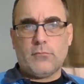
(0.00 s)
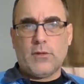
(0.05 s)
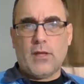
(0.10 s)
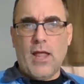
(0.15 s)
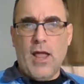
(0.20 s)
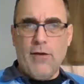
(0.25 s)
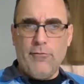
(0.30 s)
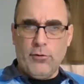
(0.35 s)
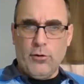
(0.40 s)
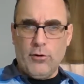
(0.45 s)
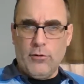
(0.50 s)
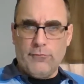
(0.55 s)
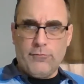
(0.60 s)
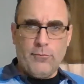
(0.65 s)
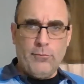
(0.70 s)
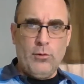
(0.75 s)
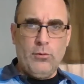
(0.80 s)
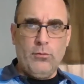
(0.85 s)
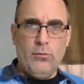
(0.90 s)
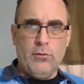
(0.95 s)
Haven't heard
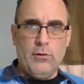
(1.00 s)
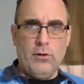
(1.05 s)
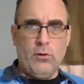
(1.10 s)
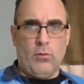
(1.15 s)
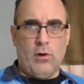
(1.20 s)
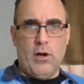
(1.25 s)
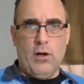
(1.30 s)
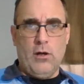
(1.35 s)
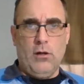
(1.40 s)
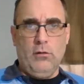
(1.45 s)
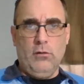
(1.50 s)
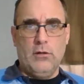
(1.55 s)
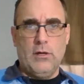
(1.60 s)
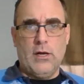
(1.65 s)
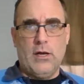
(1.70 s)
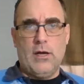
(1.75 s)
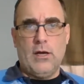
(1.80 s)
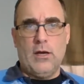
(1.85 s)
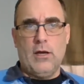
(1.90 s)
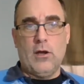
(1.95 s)
from you in a while.
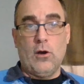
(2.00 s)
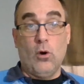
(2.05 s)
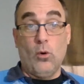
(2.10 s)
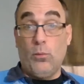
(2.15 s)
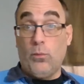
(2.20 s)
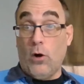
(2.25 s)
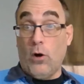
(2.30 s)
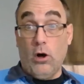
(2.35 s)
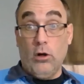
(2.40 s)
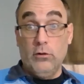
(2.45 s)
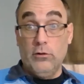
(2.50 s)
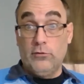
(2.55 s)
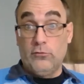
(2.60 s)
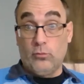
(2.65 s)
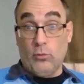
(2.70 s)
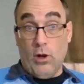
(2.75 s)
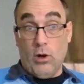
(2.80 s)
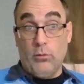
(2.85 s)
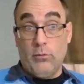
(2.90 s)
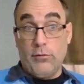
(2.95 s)
Uh, I hope all is
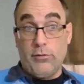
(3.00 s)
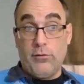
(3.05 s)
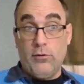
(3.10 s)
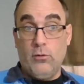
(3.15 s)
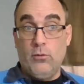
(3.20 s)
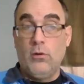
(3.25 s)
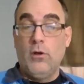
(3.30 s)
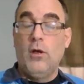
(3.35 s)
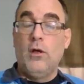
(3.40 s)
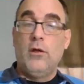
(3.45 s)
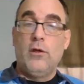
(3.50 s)
well with you.